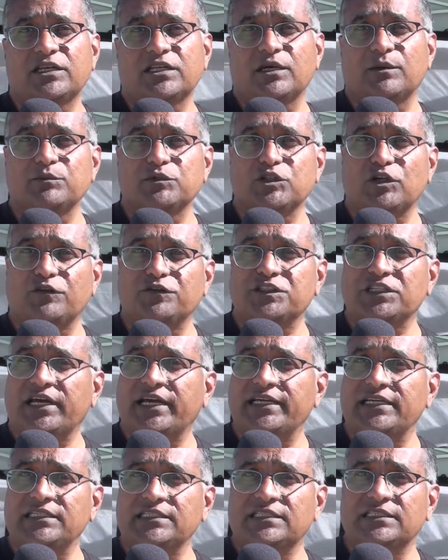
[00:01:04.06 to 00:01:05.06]
terms of
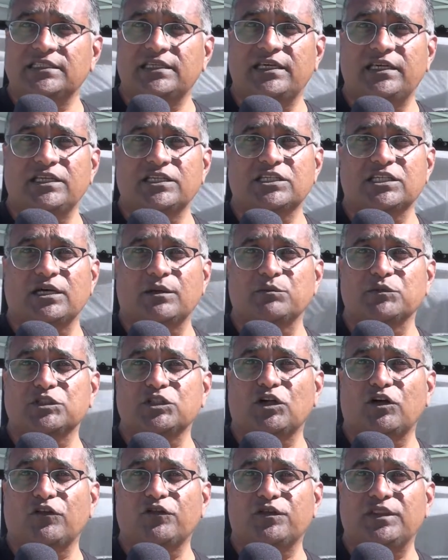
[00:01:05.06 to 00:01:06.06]
size, in
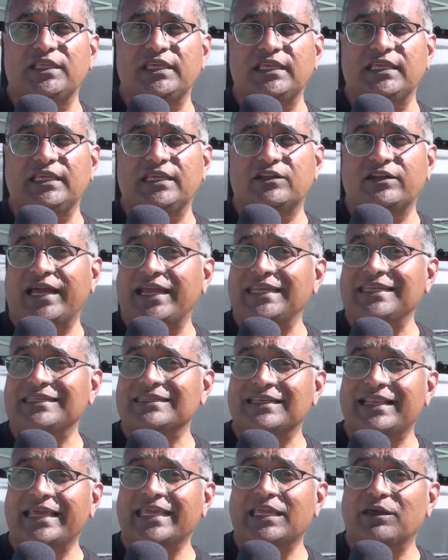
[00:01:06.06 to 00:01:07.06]
terms of the ride
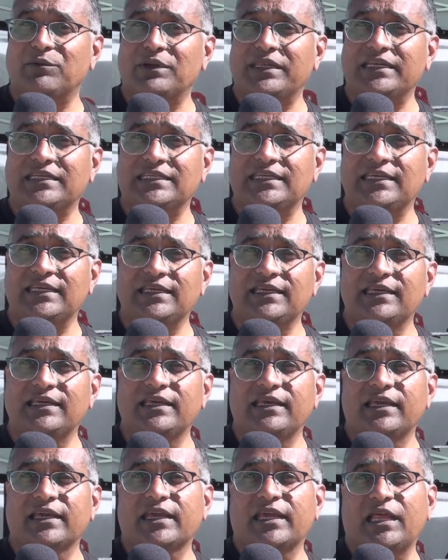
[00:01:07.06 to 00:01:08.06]
likability,
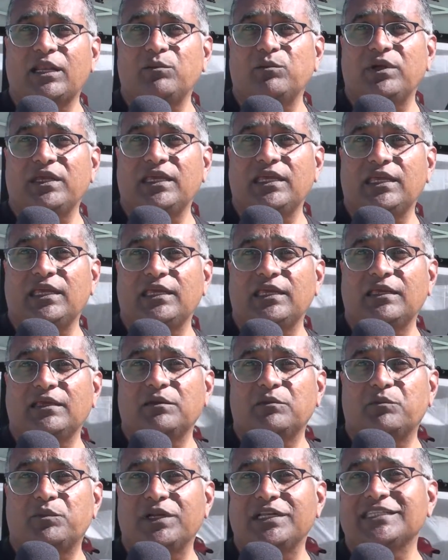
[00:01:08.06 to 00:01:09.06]
can be
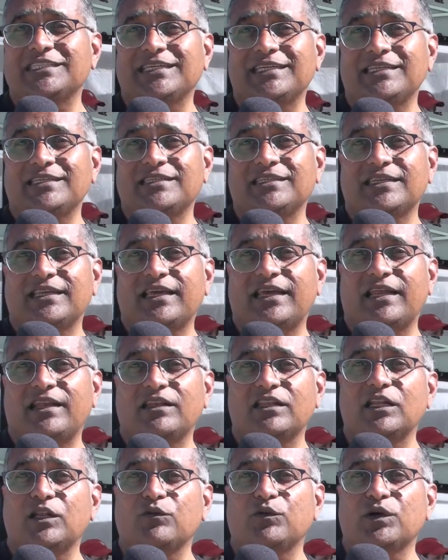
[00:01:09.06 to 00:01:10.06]
printed
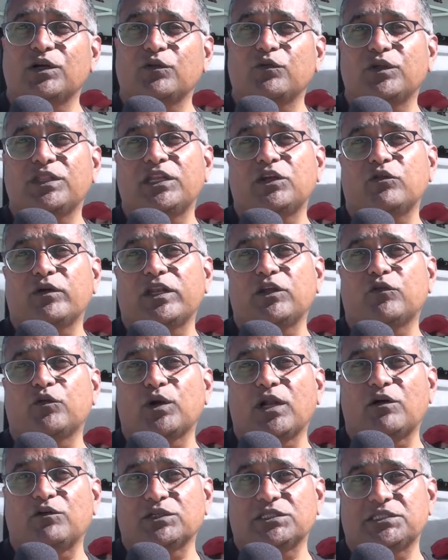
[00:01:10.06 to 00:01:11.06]
and delivered within
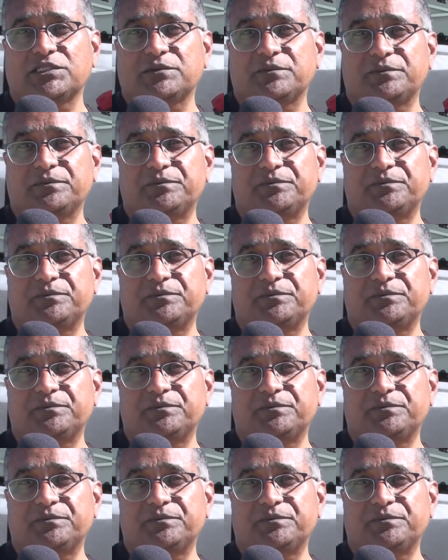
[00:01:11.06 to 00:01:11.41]
24 hours.